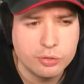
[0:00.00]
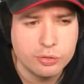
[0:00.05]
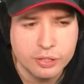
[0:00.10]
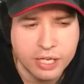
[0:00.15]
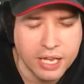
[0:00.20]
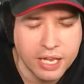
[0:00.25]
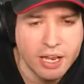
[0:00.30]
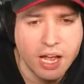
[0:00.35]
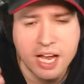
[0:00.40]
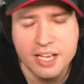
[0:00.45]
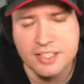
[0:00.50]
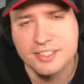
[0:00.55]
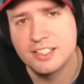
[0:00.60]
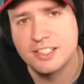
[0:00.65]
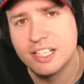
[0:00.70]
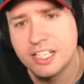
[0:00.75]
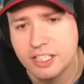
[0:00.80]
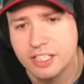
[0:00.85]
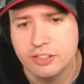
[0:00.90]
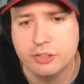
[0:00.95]
to get
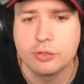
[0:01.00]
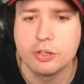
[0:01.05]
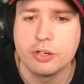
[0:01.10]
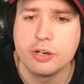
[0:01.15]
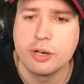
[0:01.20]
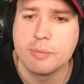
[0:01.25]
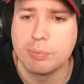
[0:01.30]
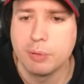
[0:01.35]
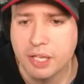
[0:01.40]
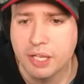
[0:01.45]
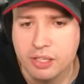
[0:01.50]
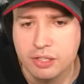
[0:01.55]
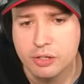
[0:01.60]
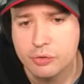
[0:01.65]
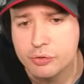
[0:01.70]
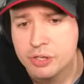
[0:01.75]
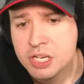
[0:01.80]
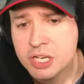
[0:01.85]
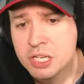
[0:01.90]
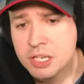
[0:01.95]
isolated or play
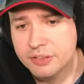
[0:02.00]
alone,